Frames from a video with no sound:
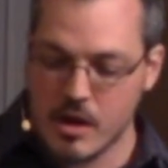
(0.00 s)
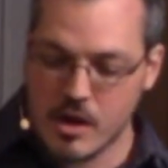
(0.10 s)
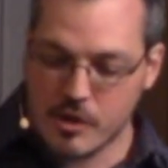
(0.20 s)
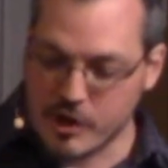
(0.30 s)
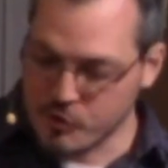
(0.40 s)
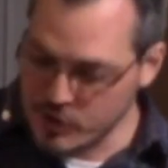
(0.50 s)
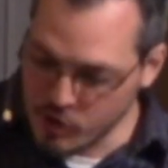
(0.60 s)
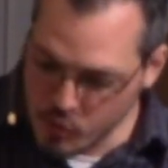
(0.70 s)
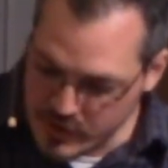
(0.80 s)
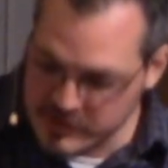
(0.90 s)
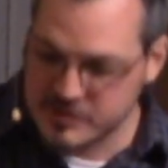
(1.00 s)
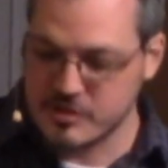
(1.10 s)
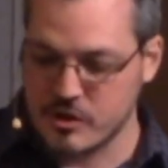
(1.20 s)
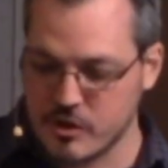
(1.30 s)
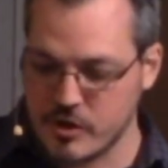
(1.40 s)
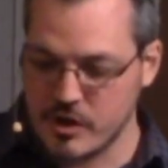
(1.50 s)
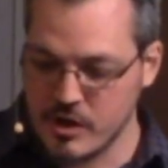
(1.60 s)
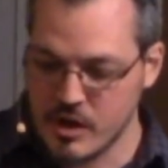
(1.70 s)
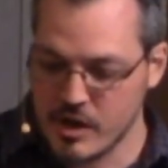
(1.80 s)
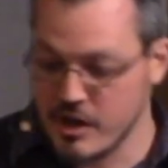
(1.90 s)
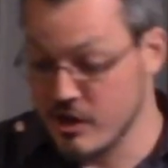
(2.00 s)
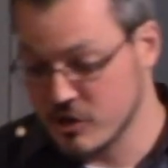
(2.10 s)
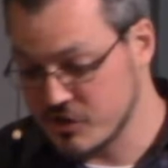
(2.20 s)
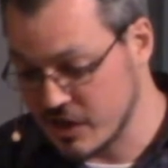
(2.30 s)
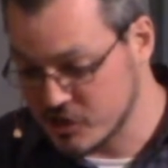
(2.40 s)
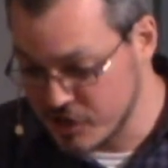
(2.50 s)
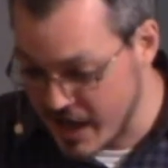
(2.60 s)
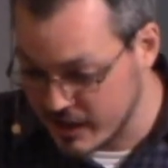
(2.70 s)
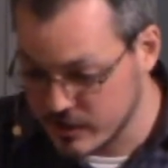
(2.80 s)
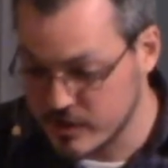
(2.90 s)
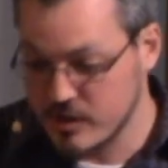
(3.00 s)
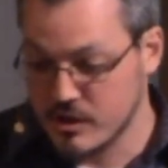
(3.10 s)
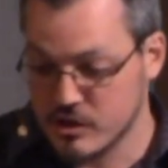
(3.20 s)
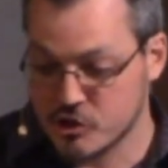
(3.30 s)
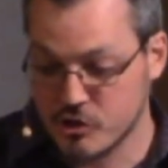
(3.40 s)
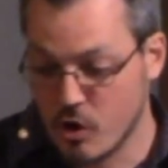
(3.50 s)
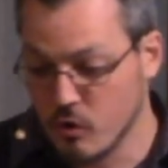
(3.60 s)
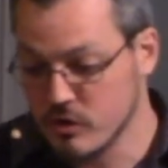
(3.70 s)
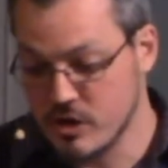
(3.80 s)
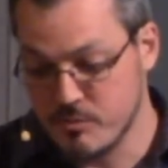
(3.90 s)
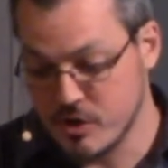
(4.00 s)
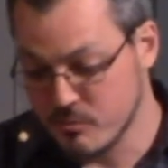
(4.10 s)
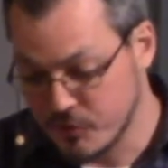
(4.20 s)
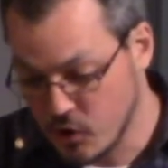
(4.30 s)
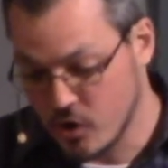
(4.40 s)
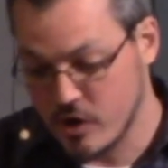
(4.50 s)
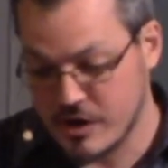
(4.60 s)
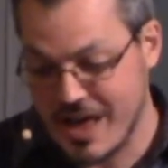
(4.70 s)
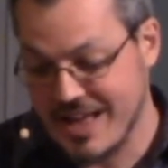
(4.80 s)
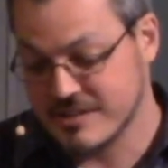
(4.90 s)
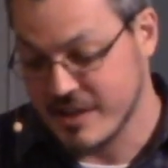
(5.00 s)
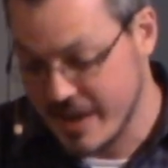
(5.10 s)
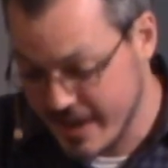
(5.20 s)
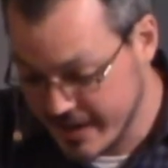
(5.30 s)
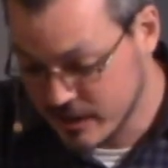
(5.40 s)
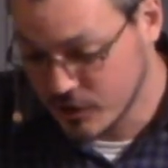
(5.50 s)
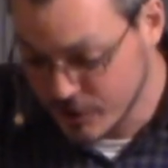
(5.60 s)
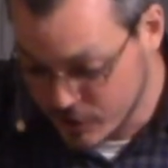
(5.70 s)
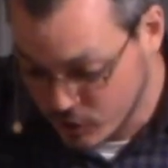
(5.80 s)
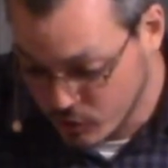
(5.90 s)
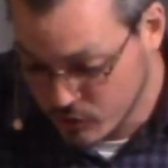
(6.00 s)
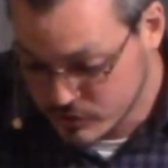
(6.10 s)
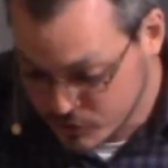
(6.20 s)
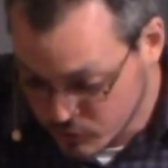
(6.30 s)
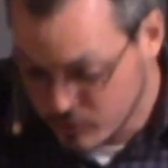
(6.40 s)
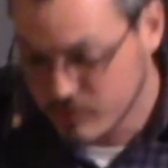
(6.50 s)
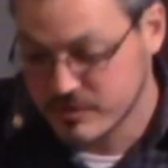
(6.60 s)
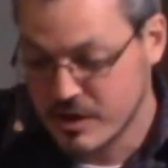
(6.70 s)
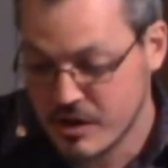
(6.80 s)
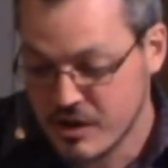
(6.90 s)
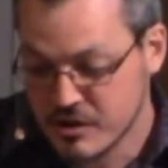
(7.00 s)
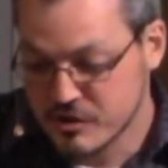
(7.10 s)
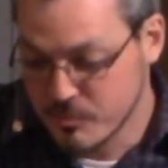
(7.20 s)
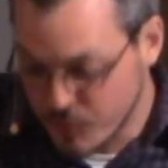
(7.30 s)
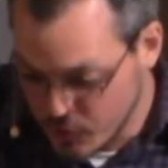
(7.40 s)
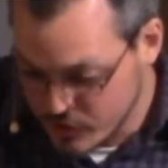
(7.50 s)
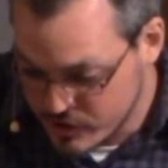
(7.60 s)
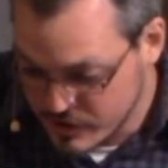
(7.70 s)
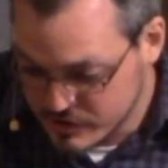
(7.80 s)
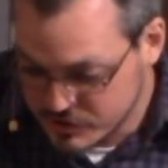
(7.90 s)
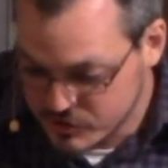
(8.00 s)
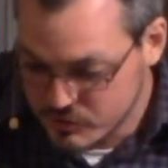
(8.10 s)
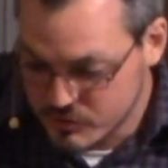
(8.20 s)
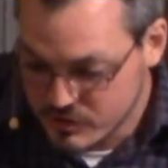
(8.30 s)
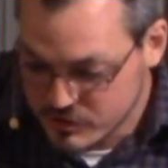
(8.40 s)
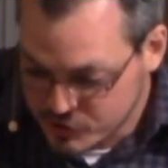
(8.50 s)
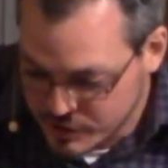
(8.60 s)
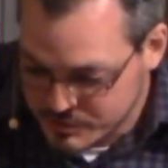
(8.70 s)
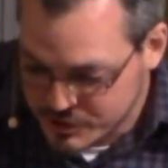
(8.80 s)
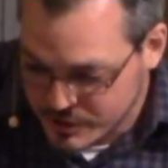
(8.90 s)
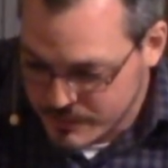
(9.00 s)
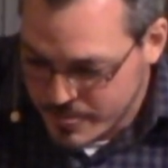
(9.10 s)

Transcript: that critical race theory and intersectionality should only be employed as analytical tools subordinate to Scripture.